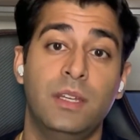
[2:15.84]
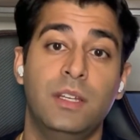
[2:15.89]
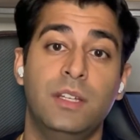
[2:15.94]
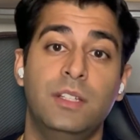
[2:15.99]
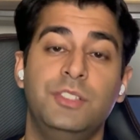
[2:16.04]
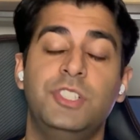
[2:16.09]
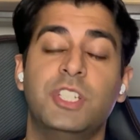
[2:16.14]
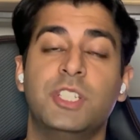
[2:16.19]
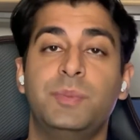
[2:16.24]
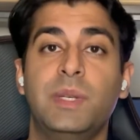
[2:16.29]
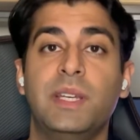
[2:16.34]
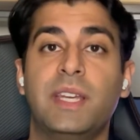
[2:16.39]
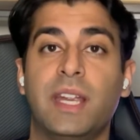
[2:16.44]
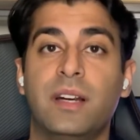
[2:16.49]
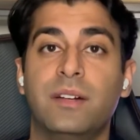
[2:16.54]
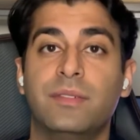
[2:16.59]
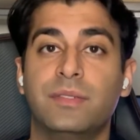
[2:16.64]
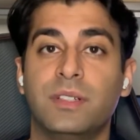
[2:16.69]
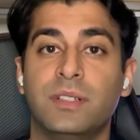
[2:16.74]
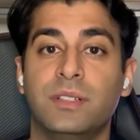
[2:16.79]
Just be
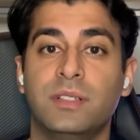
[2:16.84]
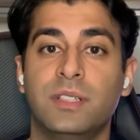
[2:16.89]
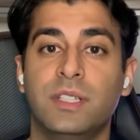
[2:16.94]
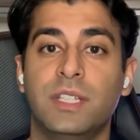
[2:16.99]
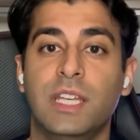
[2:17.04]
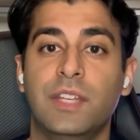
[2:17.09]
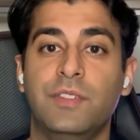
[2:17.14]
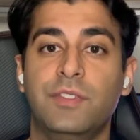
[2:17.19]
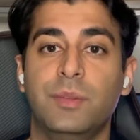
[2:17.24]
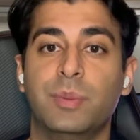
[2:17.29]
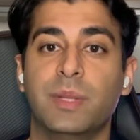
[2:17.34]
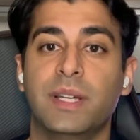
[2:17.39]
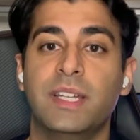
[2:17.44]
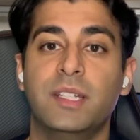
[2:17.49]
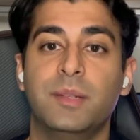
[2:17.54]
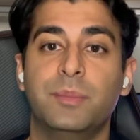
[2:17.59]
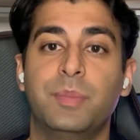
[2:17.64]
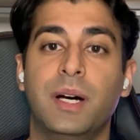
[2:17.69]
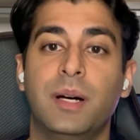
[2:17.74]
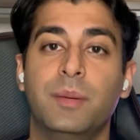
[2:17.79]
careful if you plan to
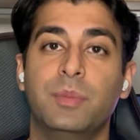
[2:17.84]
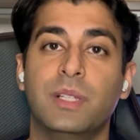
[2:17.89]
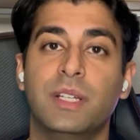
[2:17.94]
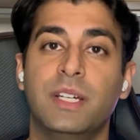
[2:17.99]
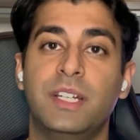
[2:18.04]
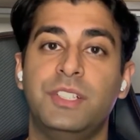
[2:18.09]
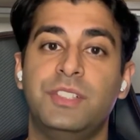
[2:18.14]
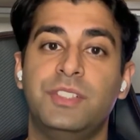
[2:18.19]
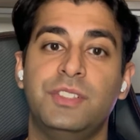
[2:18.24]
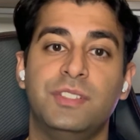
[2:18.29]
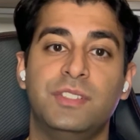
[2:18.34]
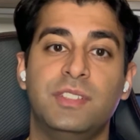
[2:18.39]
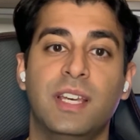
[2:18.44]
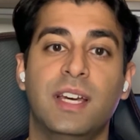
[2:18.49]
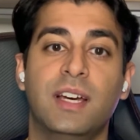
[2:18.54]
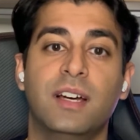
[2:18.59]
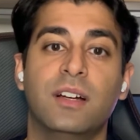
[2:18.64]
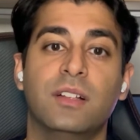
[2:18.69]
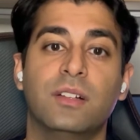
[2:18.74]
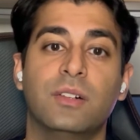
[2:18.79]
publish,
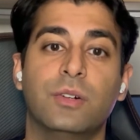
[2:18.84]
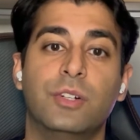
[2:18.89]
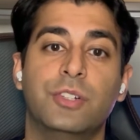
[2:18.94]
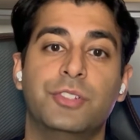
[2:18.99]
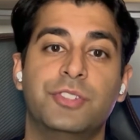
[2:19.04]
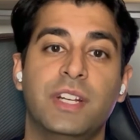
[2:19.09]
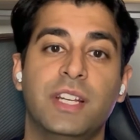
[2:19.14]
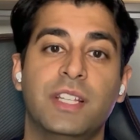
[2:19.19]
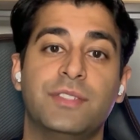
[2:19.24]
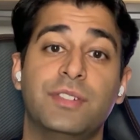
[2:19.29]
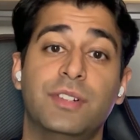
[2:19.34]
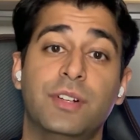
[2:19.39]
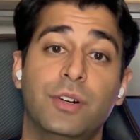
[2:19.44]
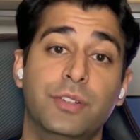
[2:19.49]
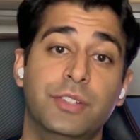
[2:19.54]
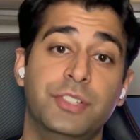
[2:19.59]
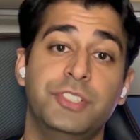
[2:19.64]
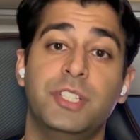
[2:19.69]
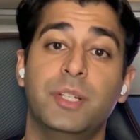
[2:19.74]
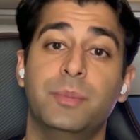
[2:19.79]
sell, or transfer
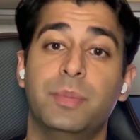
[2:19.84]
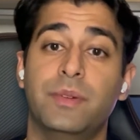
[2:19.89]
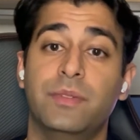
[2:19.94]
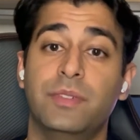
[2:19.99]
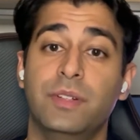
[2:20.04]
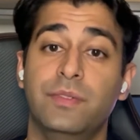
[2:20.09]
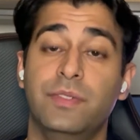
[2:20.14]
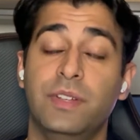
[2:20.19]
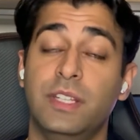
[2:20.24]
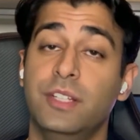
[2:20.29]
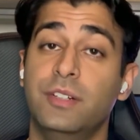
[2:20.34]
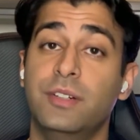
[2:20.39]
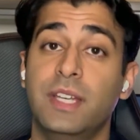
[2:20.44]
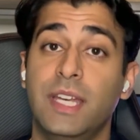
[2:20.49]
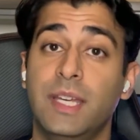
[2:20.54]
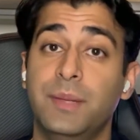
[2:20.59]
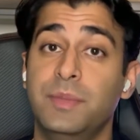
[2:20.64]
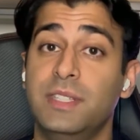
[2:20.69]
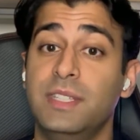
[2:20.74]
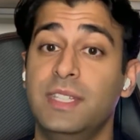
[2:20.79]
ownership of your video
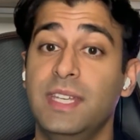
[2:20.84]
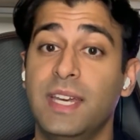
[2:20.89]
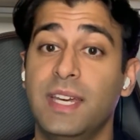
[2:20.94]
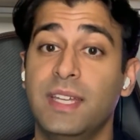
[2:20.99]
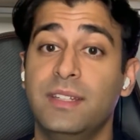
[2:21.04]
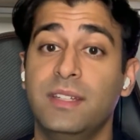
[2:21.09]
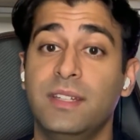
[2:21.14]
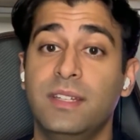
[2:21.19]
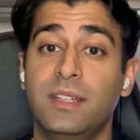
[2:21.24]
game in the end,